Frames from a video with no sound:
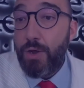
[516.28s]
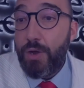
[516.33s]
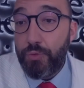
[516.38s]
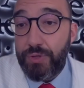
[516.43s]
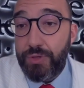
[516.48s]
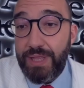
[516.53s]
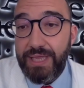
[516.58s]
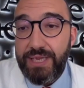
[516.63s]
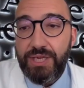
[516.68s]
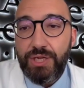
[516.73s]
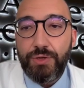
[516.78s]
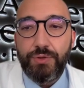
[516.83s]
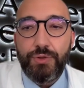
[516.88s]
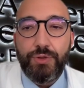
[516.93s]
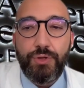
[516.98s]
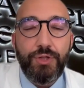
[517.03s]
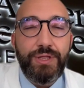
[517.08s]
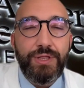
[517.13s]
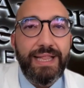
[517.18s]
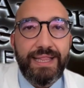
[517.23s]

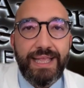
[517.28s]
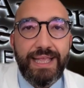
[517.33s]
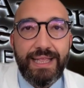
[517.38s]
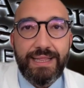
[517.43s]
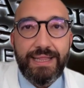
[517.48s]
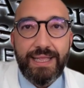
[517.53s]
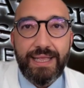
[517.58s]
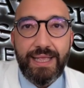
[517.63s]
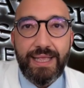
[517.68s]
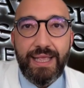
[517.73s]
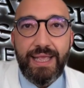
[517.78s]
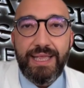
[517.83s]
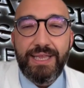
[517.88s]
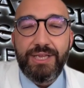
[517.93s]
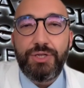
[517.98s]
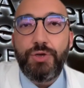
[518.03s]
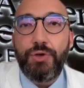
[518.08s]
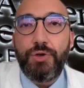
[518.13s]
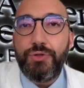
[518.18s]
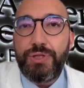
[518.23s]
Lutetium dotatate
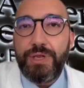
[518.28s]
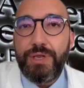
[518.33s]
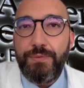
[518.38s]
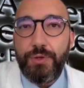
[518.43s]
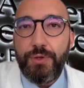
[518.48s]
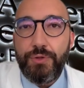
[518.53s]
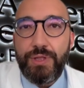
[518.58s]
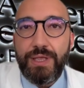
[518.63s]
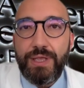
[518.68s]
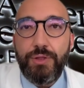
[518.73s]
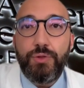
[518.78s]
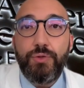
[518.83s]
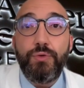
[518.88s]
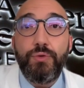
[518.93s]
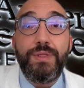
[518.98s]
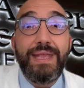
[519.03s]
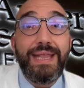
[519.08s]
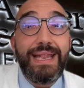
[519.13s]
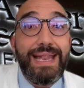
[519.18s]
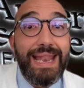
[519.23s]
is contributing
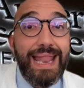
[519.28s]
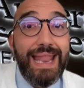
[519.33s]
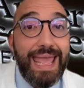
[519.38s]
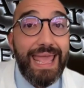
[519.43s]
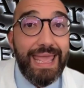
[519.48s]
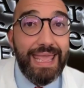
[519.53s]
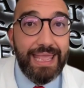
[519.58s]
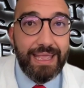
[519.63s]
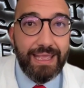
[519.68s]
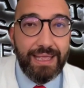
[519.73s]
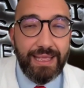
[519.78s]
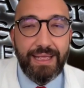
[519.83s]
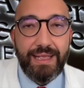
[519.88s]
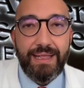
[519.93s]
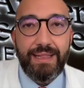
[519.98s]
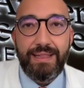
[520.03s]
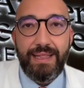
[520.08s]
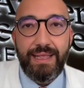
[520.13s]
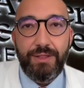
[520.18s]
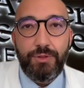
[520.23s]
to delay
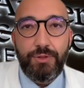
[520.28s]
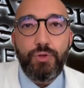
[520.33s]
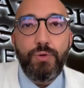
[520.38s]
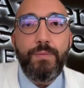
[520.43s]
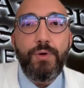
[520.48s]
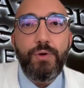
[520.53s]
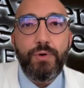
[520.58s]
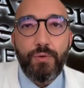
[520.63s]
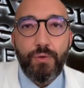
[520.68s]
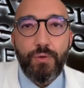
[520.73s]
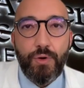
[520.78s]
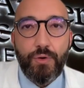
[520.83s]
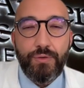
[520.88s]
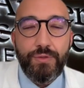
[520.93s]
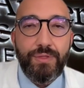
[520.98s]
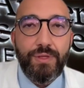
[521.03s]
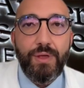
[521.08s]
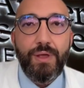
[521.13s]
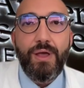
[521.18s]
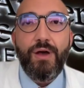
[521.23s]
the tumor
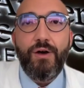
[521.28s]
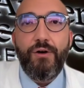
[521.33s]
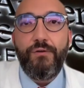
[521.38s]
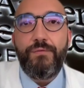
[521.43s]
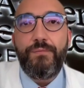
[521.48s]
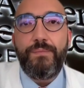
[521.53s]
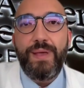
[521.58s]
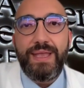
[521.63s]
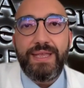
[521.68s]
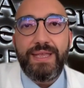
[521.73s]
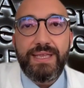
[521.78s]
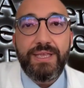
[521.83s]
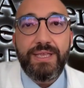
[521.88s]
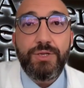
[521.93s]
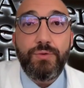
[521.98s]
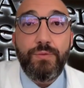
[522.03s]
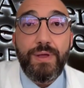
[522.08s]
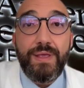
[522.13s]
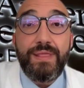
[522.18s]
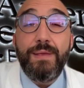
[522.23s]
growth of
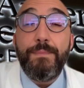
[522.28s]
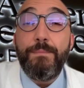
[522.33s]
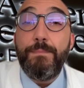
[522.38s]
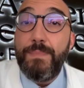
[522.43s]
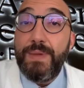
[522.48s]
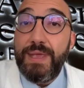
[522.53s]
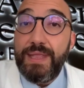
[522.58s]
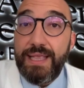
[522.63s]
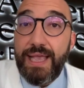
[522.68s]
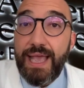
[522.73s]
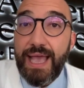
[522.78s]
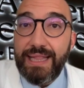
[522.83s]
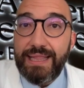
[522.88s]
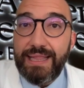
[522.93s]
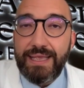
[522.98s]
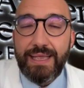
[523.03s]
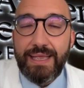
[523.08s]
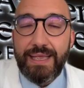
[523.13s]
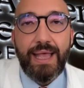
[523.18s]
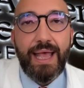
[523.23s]
patients with
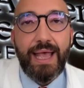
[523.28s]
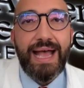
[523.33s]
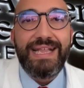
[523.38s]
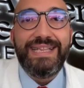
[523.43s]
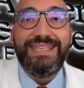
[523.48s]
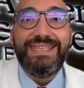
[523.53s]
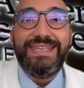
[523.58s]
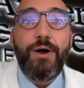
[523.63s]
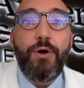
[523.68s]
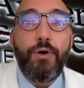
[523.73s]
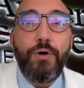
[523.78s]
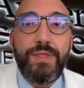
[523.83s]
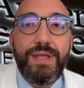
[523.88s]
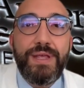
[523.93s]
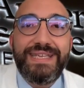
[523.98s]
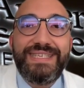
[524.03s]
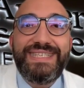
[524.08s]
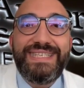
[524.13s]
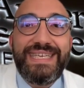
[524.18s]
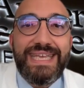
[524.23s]
midgut and
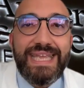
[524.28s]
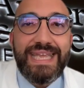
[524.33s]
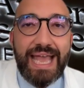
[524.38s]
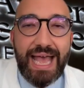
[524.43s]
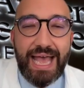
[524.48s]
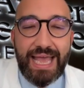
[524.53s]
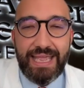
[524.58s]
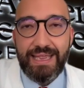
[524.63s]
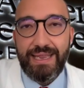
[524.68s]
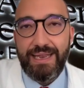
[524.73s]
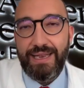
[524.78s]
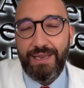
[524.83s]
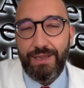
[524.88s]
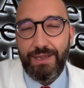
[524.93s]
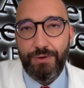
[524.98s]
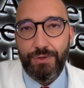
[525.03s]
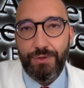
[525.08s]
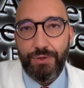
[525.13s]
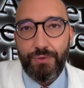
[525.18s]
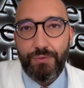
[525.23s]
other GI
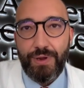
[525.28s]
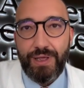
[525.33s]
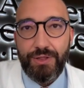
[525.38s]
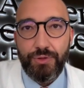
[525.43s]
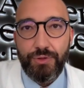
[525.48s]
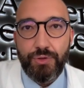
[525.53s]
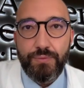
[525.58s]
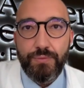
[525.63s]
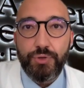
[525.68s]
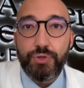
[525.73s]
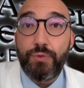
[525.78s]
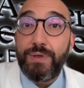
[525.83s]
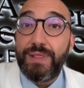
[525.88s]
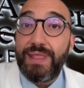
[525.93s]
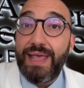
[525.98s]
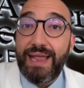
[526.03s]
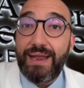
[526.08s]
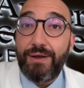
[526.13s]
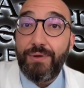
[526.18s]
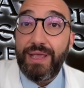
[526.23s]
neuroendocrine tumors
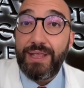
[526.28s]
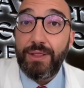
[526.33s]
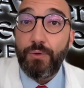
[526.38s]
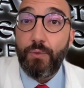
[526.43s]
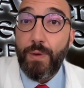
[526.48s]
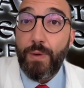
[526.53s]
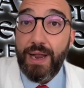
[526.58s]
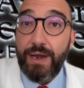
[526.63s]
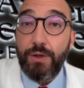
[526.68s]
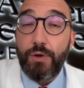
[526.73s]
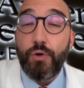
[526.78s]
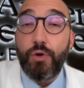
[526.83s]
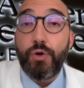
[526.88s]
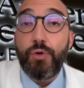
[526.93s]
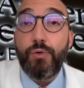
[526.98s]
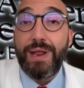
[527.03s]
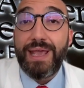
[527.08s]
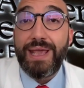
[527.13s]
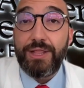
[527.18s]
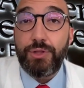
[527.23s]
with a grade 1 or
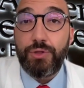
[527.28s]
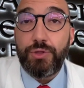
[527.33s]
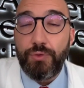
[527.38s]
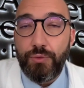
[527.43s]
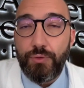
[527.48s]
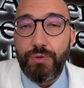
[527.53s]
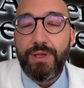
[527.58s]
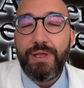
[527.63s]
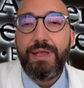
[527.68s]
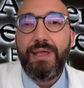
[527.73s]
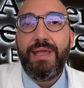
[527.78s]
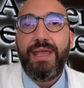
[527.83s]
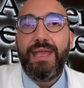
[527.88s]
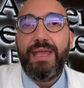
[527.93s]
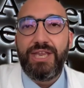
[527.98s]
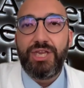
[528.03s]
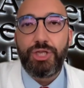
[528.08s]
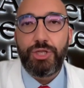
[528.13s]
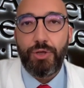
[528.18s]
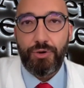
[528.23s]
grade 2
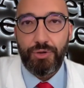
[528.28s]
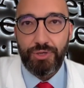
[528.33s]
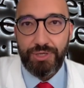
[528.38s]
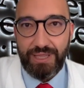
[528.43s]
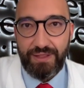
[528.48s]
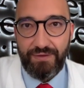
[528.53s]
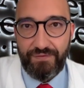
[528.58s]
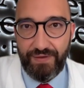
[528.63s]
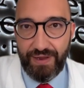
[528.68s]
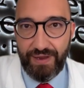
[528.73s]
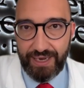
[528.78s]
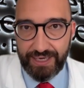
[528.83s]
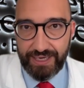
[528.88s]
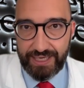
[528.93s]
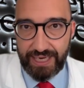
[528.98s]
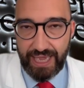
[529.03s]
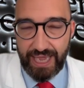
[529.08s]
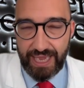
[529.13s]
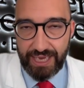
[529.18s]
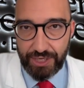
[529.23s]
histology
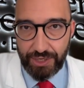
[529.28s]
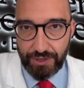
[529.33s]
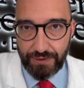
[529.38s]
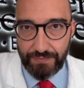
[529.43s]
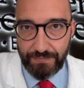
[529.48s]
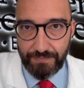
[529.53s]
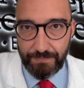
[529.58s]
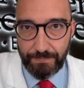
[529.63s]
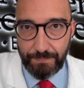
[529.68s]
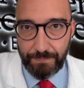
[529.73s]
differentiation.